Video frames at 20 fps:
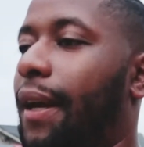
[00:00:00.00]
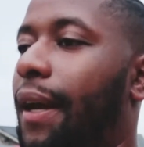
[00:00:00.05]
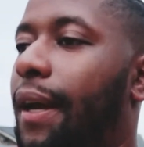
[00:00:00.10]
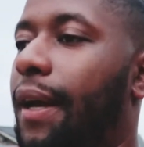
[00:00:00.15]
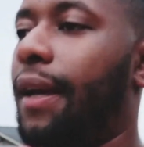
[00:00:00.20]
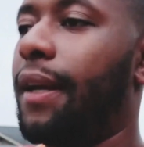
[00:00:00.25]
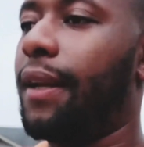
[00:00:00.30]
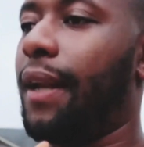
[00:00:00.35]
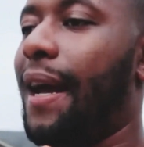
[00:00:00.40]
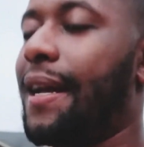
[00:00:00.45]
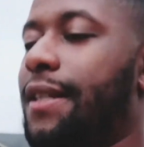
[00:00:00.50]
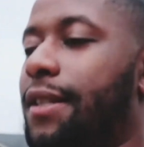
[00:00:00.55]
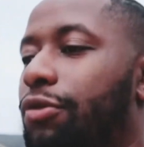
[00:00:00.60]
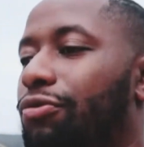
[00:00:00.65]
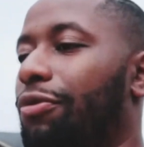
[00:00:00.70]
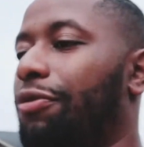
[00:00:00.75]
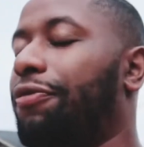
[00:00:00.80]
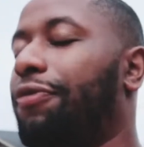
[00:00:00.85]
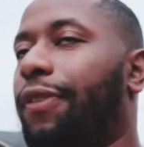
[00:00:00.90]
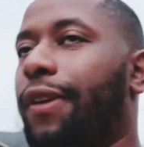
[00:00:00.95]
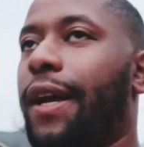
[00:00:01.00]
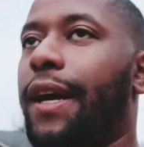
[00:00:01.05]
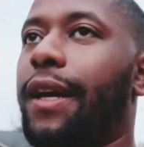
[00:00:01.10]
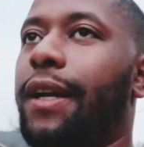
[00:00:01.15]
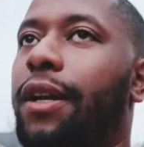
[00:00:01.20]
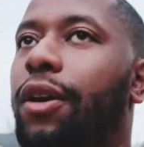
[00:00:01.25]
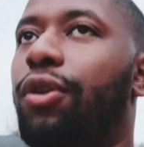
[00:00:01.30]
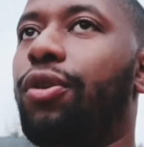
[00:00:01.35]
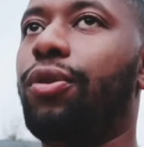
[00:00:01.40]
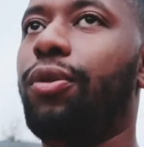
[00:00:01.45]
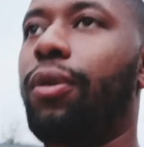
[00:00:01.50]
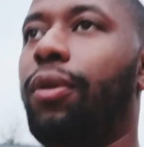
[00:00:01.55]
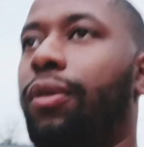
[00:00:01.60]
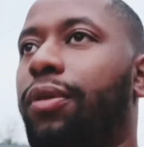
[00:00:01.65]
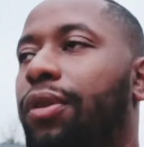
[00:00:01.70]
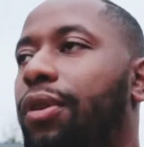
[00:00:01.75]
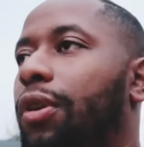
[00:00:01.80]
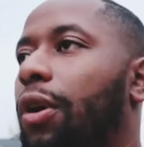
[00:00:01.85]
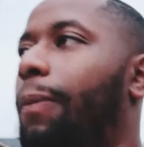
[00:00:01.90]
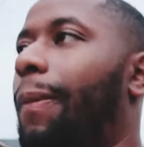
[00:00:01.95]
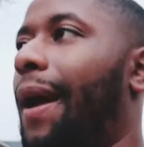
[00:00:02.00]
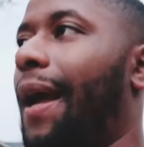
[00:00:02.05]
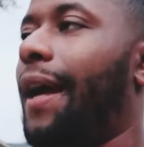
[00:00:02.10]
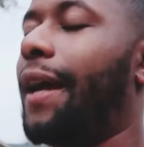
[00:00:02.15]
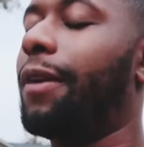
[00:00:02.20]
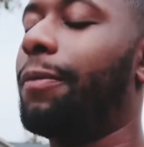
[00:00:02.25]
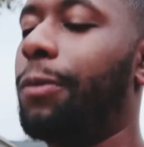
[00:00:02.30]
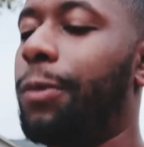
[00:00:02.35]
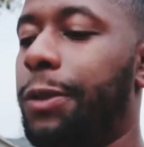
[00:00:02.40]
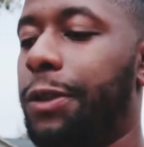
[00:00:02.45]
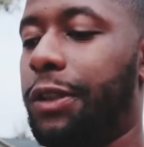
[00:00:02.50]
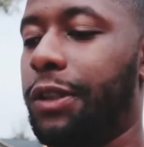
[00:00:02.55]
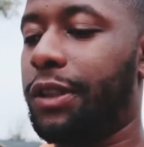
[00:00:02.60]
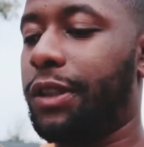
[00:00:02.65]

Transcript: and I just reflect on, you know, my animals and